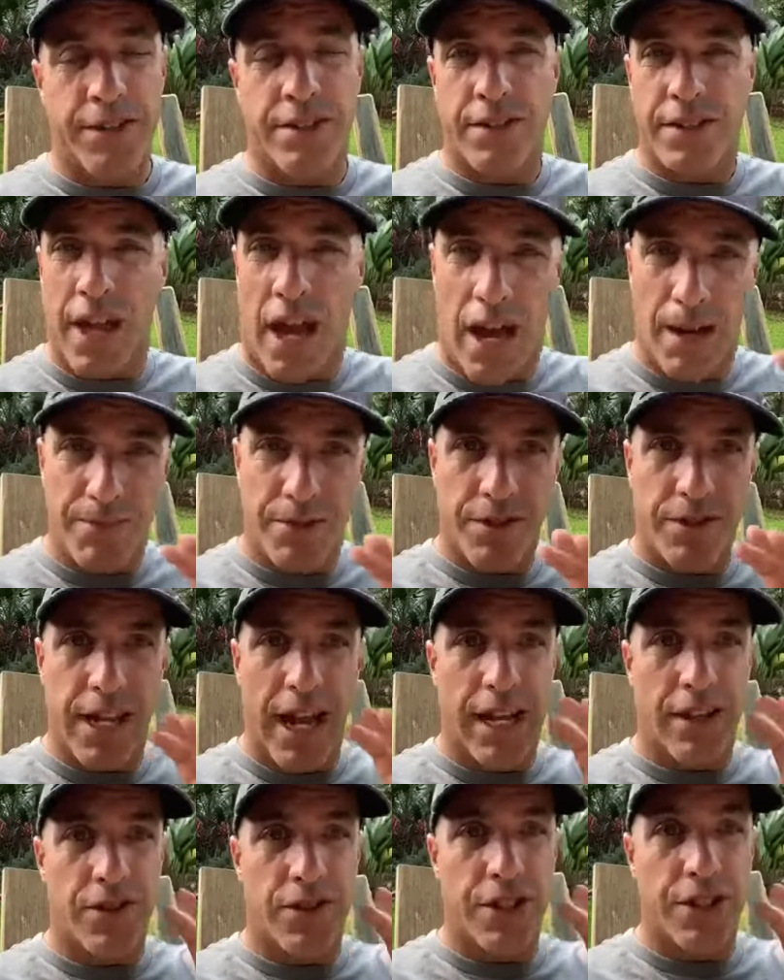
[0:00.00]
Just stop. Just
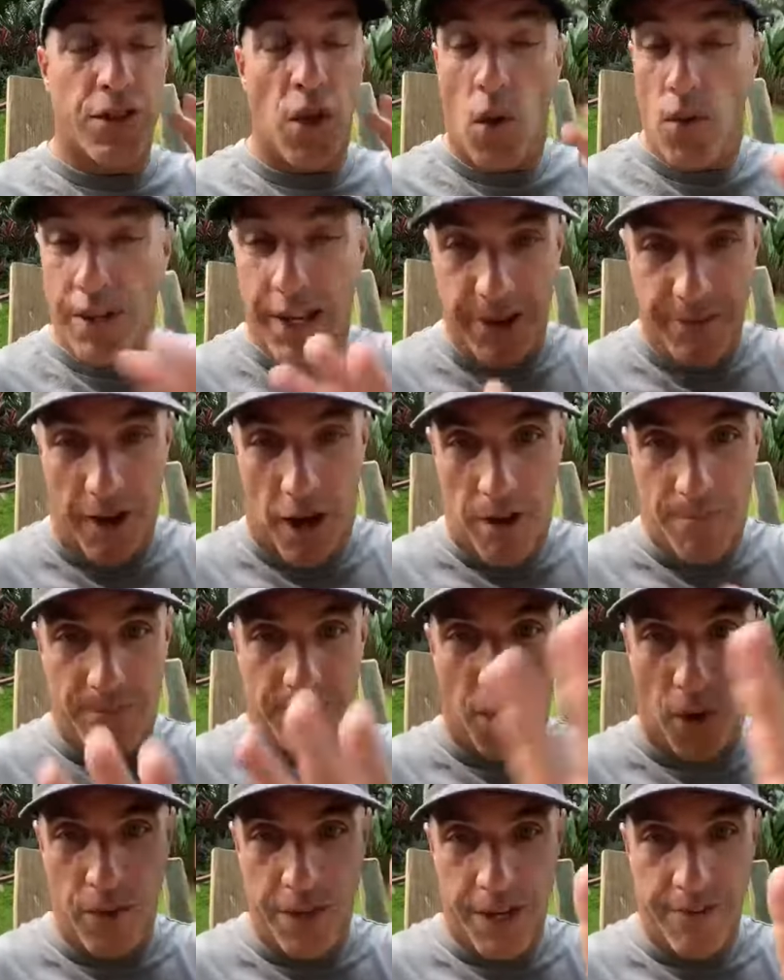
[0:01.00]
actually don't give up.
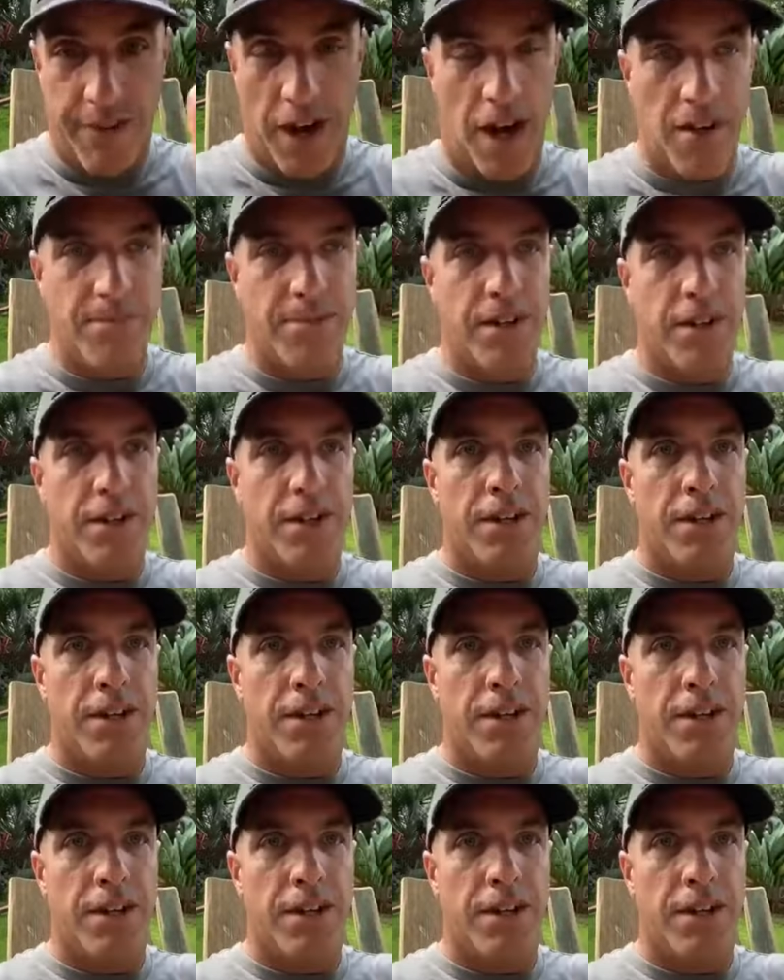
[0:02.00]
Don't give up.